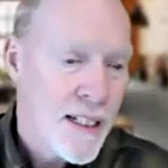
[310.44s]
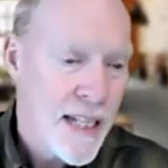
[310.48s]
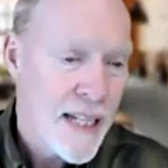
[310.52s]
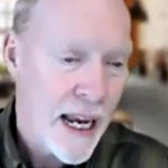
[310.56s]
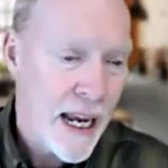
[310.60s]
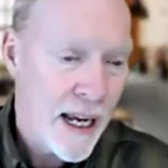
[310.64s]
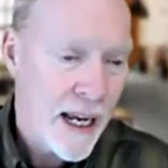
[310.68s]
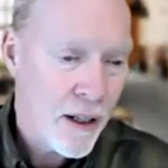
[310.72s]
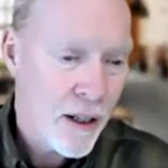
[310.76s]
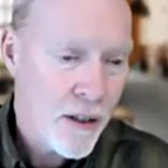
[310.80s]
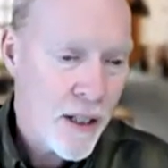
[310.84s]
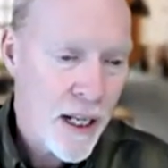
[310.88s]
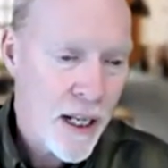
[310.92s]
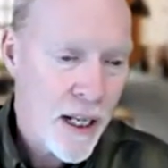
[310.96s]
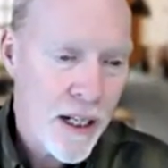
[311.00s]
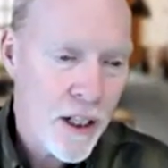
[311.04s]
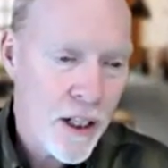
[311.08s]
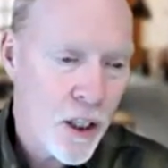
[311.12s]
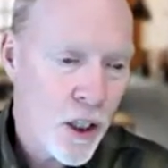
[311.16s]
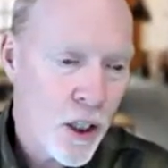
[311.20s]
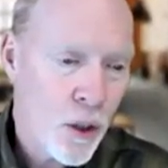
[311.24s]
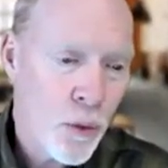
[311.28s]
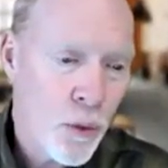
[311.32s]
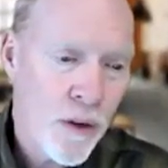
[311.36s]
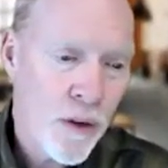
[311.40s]
Down
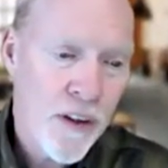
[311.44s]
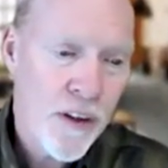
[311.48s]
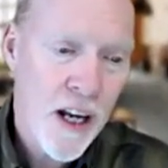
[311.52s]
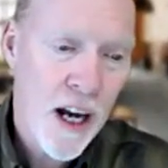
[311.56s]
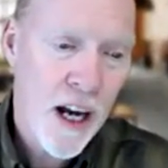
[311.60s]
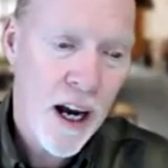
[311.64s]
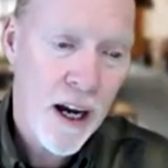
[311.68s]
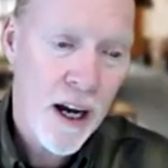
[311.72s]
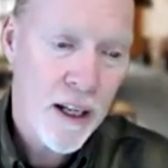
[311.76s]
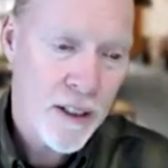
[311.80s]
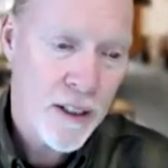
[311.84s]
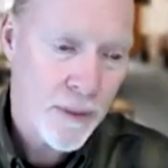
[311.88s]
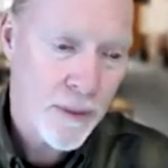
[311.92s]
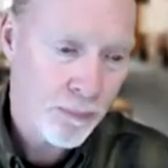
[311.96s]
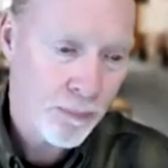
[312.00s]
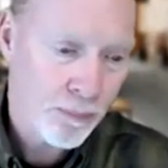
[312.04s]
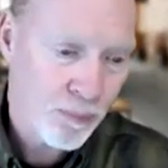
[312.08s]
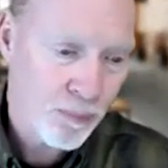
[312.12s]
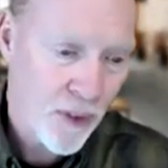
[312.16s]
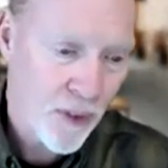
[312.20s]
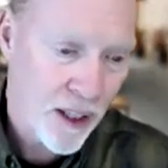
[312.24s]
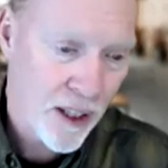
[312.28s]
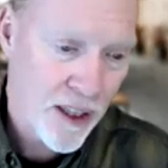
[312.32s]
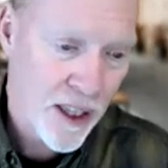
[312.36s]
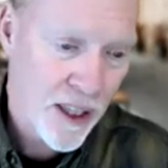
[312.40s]
here, we've got
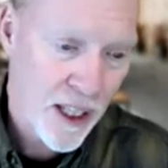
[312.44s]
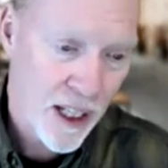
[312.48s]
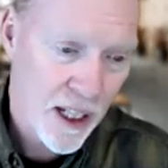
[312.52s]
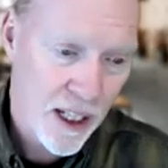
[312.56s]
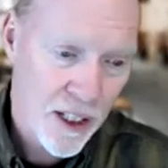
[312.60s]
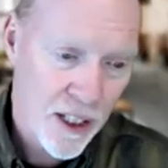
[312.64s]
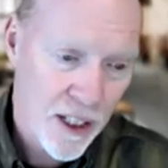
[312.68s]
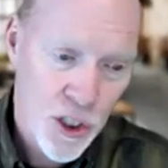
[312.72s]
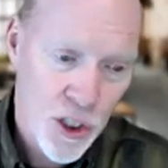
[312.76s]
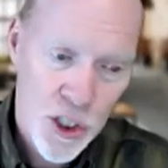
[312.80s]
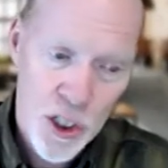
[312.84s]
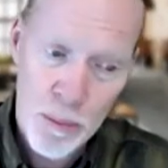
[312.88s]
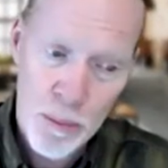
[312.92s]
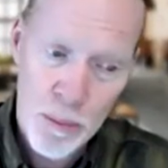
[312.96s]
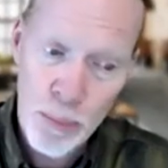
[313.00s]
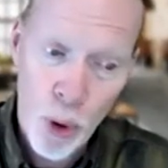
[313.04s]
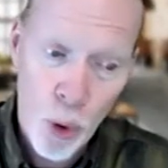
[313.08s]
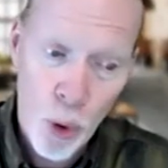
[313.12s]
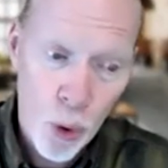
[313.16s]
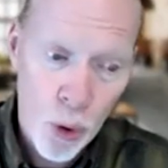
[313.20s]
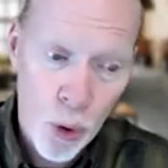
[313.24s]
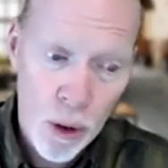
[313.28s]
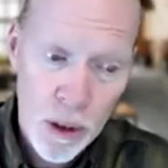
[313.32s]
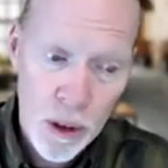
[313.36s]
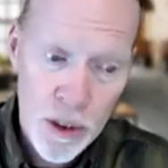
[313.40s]
the
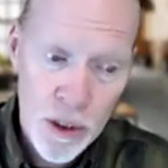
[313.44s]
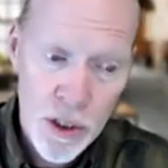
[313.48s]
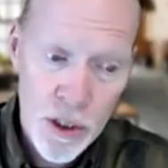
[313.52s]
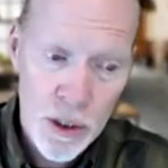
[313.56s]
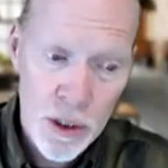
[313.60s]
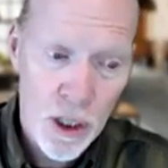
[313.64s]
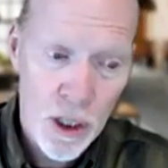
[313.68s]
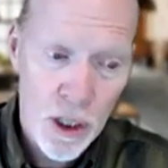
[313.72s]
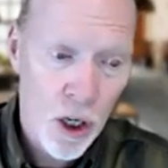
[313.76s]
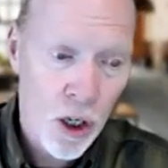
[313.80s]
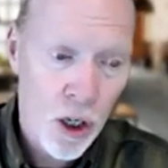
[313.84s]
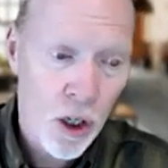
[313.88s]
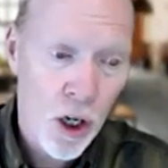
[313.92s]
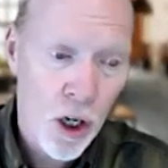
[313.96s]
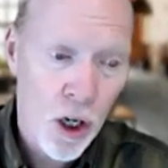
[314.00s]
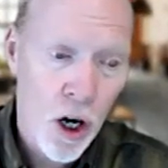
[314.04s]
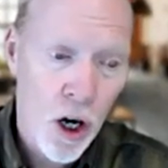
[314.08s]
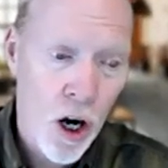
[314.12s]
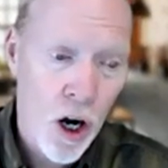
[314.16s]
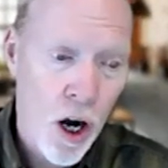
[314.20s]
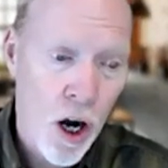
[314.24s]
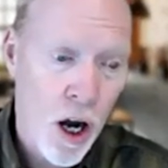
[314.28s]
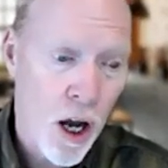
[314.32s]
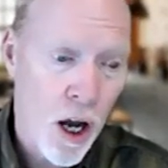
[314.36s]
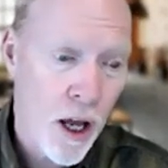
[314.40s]
supports are
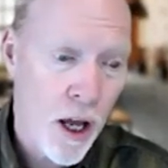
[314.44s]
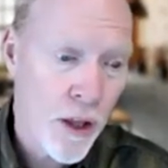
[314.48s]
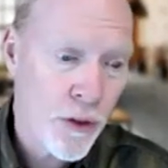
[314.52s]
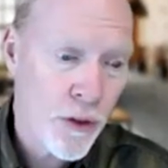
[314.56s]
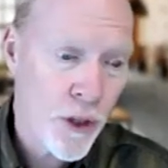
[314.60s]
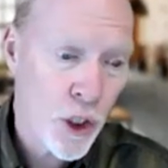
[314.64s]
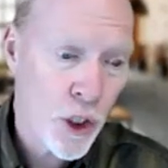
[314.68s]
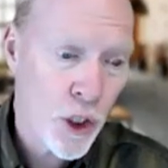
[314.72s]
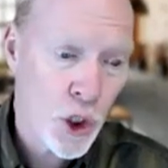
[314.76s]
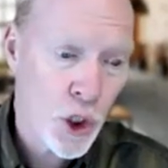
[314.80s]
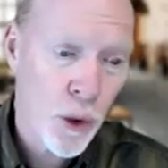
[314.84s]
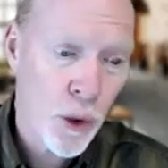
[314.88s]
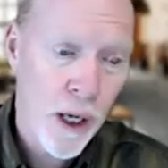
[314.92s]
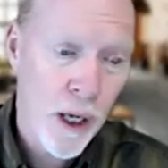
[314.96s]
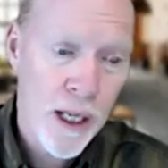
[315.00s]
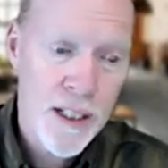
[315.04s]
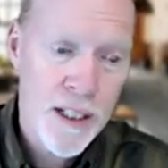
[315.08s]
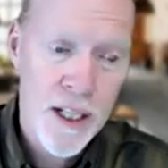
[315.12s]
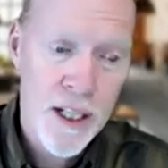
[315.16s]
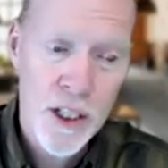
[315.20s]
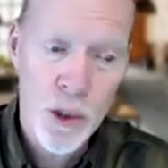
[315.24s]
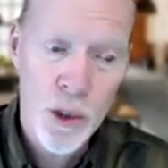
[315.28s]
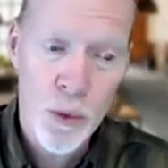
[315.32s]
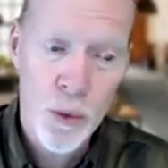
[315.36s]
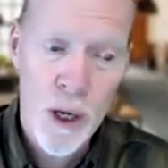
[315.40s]
on, the
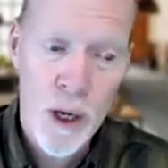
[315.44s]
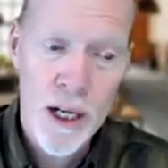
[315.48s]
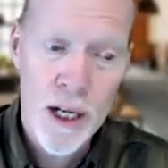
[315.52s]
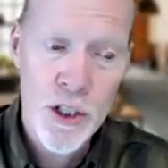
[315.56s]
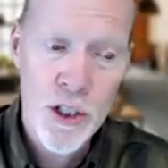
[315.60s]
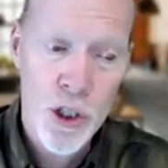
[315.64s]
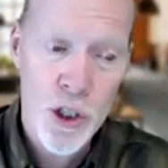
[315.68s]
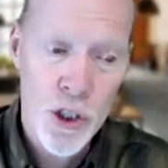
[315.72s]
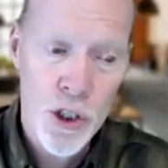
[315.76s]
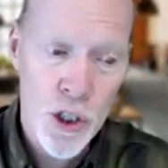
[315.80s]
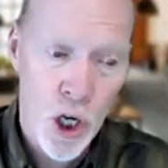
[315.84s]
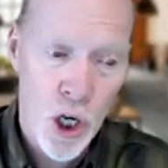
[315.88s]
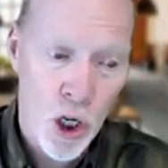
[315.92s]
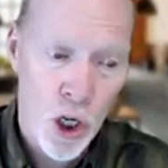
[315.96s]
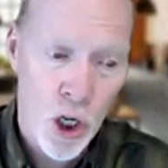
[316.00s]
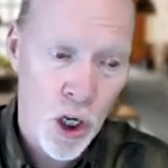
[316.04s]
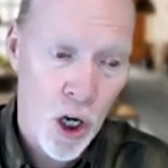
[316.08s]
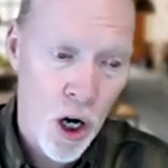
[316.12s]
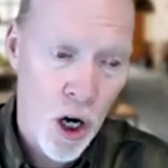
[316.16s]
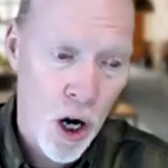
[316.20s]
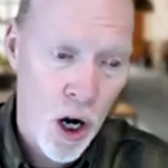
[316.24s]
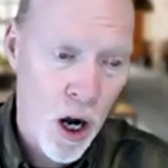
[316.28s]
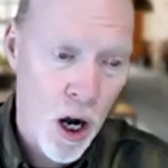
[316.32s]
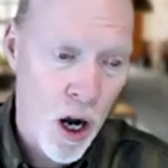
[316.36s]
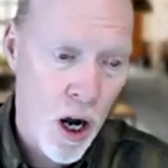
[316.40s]
treads and the risers are
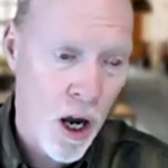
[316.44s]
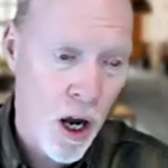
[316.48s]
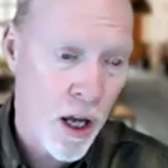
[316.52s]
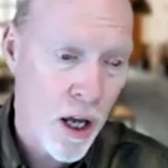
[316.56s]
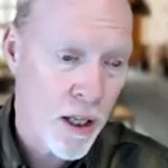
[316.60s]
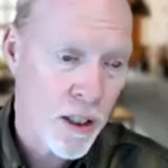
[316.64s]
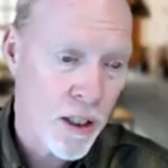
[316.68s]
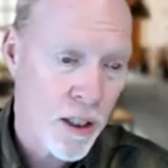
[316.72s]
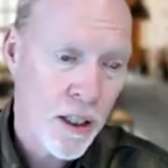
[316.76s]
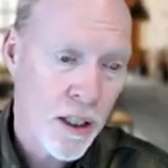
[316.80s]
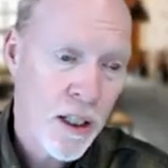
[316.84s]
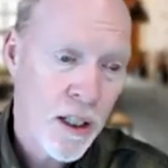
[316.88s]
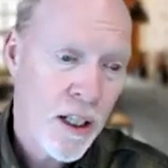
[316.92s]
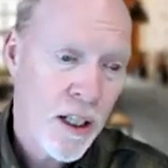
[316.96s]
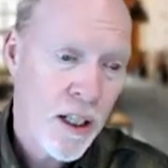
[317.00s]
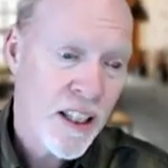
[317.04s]
on,